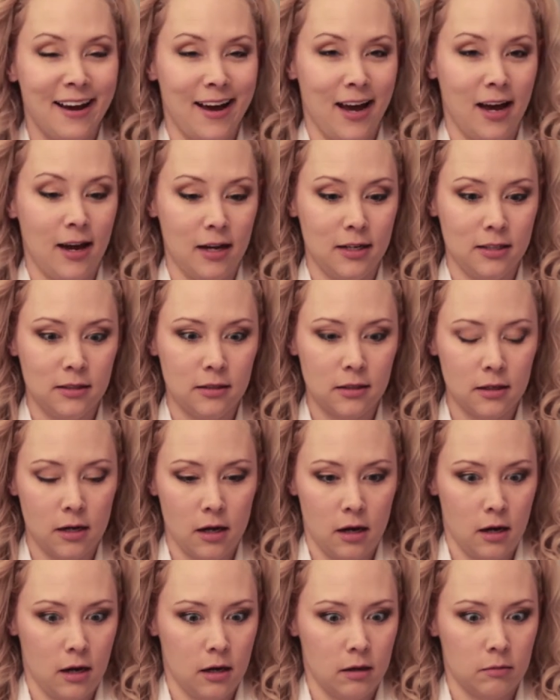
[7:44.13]
and
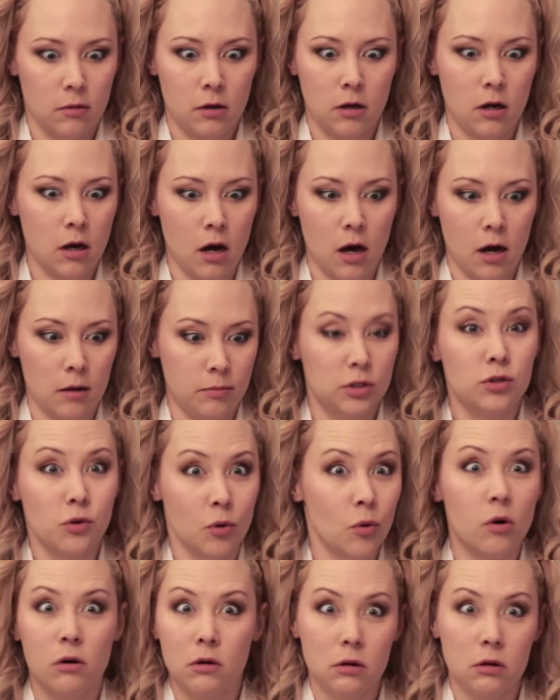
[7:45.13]
uh, uh, school.